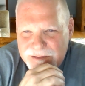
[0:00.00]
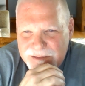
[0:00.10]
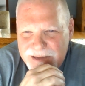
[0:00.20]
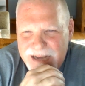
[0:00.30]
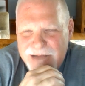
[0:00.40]

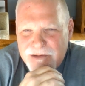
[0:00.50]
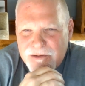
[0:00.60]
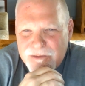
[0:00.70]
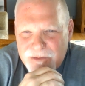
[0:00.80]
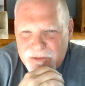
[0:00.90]
not
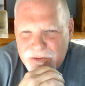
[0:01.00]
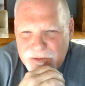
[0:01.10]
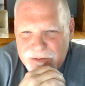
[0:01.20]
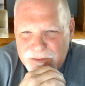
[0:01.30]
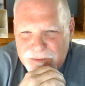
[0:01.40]

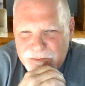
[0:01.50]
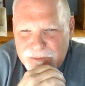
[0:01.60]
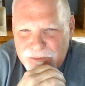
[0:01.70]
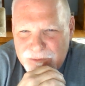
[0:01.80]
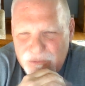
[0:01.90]

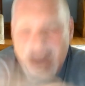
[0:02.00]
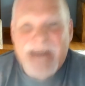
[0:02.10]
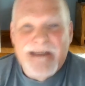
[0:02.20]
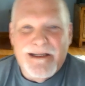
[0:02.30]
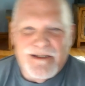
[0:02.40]

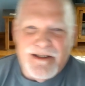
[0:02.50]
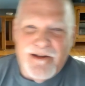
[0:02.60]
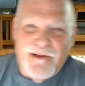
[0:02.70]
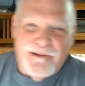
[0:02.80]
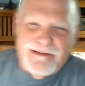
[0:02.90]
trying to
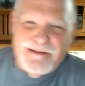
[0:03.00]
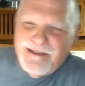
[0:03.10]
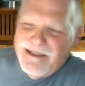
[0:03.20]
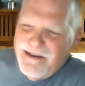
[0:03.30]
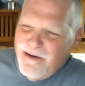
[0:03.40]
insult,
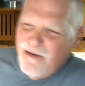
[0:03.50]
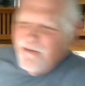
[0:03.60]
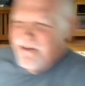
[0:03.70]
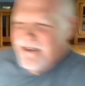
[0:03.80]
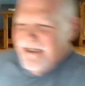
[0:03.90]

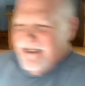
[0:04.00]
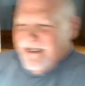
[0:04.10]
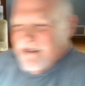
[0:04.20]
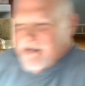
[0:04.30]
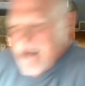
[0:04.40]

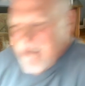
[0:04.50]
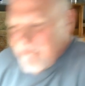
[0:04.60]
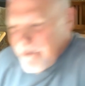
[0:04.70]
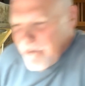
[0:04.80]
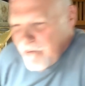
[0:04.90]
each and
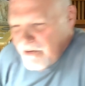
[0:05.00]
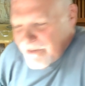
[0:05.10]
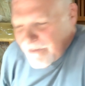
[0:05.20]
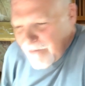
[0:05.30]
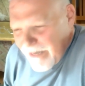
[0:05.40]
every
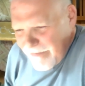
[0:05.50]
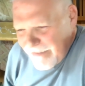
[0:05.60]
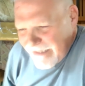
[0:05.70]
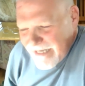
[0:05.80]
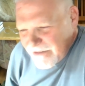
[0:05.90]
person, but I
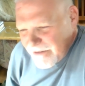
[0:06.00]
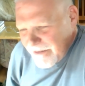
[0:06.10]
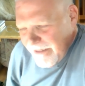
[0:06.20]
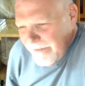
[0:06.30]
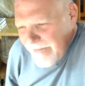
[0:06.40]
think
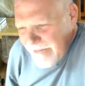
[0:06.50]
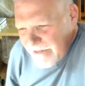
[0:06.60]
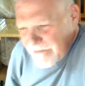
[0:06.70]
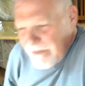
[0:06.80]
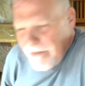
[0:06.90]
that's
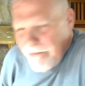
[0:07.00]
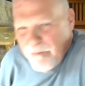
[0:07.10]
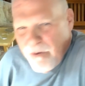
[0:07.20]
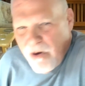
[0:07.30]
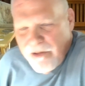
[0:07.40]

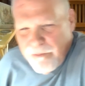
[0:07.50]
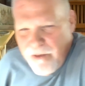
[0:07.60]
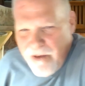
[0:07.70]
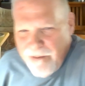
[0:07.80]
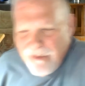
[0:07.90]
part of the
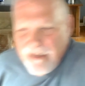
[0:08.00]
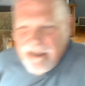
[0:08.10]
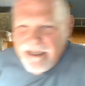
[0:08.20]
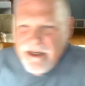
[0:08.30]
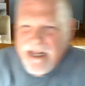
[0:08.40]
problem.
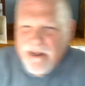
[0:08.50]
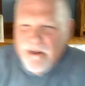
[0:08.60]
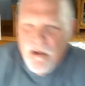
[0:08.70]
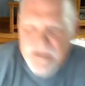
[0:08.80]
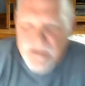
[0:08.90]
It
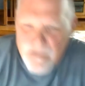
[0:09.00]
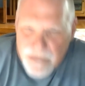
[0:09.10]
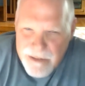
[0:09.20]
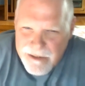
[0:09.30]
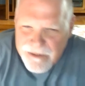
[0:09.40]

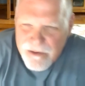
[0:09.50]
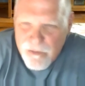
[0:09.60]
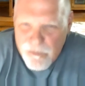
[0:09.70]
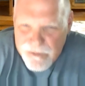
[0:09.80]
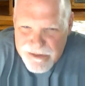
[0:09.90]
also is
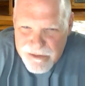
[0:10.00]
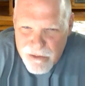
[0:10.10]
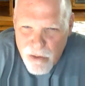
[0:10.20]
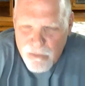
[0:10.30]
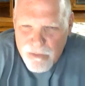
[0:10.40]
almost
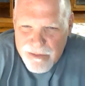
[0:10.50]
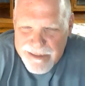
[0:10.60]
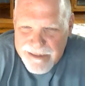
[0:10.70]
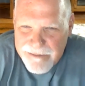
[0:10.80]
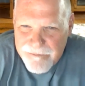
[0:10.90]

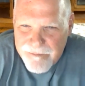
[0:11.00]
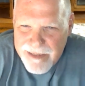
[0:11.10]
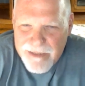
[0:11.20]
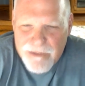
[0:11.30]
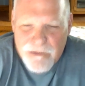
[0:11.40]
totally
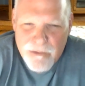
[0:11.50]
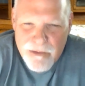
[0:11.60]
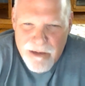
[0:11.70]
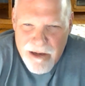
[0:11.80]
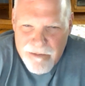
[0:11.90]

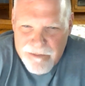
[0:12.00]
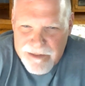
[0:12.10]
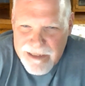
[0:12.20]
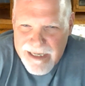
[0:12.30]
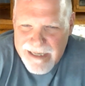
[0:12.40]
ignorant of
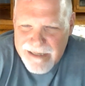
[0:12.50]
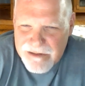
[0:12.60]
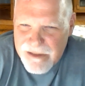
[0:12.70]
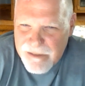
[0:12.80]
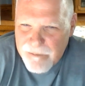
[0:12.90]
it, and
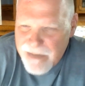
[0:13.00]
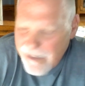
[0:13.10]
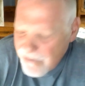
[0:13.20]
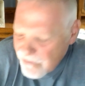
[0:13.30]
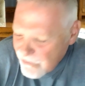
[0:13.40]

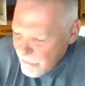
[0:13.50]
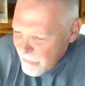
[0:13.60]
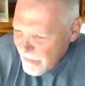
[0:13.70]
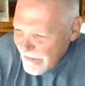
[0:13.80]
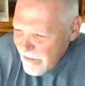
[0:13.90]
sometimes when you
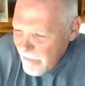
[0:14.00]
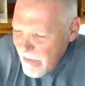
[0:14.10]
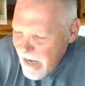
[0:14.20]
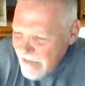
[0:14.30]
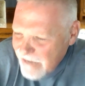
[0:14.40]
bring it up,
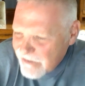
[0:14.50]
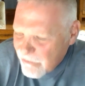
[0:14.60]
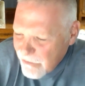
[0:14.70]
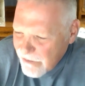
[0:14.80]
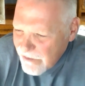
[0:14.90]

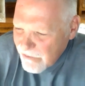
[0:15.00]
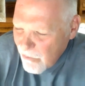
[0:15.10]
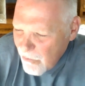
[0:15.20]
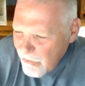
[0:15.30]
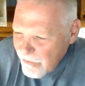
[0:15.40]
hostile to
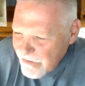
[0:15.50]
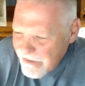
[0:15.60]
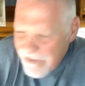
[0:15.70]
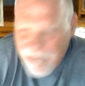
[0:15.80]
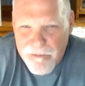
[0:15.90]
all the
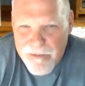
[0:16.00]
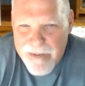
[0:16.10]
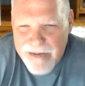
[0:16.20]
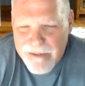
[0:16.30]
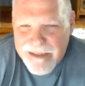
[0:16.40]
stuff
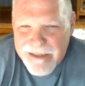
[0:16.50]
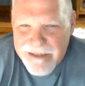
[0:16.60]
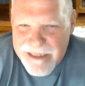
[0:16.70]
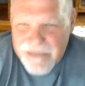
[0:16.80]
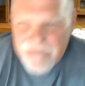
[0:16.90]
about
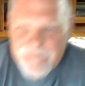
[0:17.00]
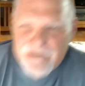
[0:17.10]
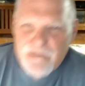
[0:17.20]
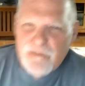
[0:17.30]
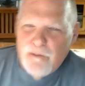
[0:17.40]
the
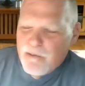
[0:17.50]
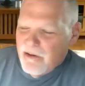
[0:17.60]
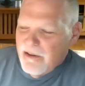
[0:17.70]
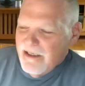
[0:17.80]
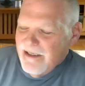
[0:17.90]
individual
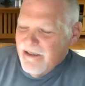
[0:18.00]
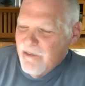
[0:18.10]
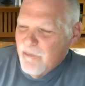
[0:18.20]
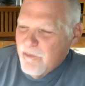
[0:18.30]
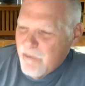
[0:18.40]

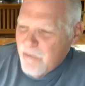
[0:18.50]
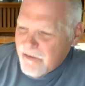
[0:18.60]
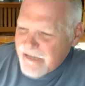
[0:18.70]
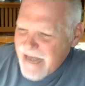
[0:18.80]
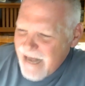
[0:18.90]
human
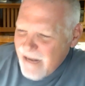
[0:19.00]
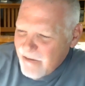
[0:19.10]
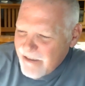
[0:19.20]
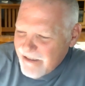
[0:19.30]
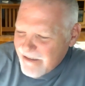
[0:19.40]

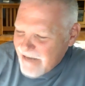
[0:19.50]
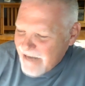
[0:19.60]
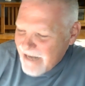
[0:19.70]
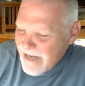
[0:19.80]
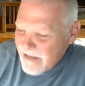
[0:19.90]
personality and
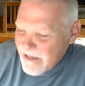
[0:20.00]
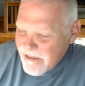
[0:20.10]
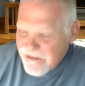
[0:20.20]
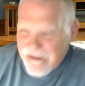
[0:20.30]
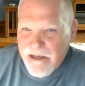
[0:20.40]
that kind of
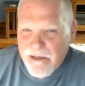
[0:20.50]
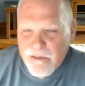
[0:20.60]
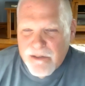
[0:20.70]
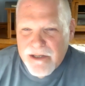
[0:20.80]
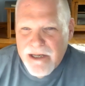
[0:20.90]
stuff.
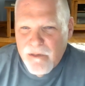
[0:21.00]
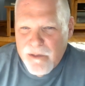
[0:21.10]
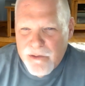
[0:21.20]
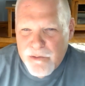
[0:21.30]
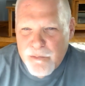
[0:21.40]

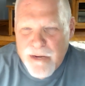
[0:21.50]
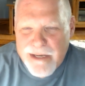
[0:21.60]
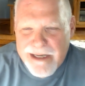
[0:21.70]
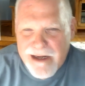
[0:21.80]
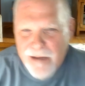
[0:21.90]
When you bring
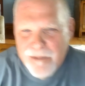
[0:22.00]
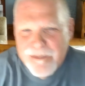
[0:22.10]
it up,